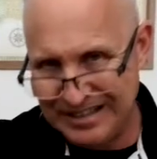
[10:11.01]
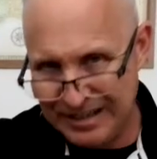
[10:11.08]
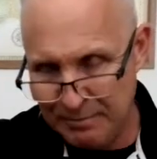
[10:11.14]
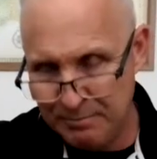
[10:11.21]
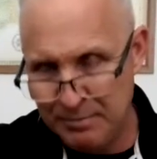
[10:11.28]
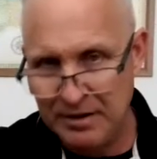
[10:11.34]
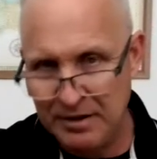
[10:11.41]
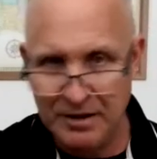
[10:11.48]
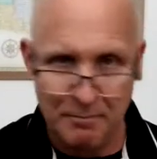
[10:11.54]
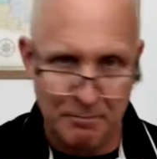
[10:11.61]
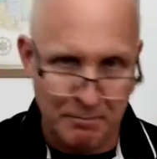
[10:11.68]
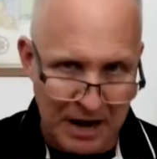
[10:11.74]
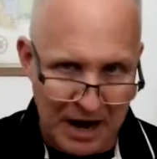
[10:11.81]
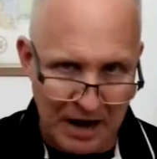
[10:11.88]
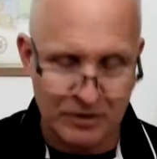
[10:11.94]
tip
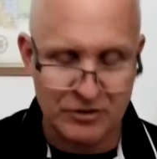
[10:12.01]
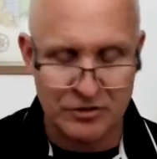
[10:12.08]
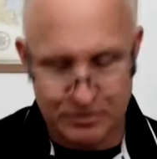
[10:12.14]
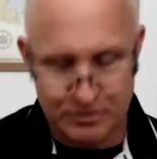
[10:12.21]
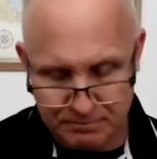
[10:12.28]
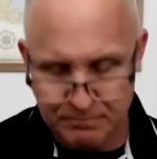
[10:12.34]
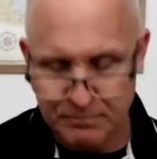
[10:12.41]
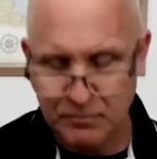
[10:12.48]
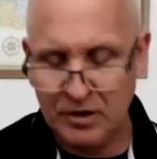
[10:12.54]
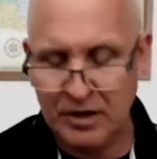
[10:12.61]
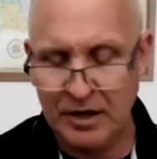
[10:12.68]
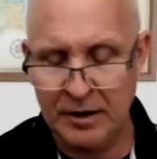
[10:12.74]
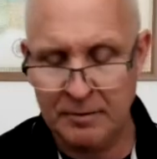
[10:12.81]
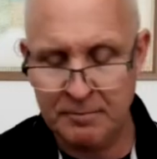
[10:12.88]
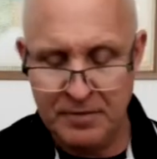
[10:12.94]
box,
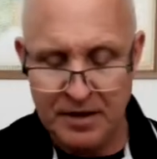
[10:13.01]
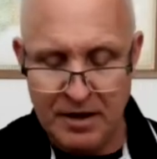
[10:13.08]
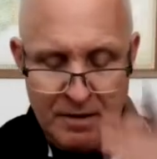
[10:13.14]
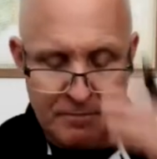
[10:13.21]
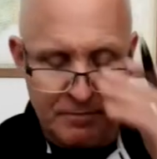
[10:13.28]
okay?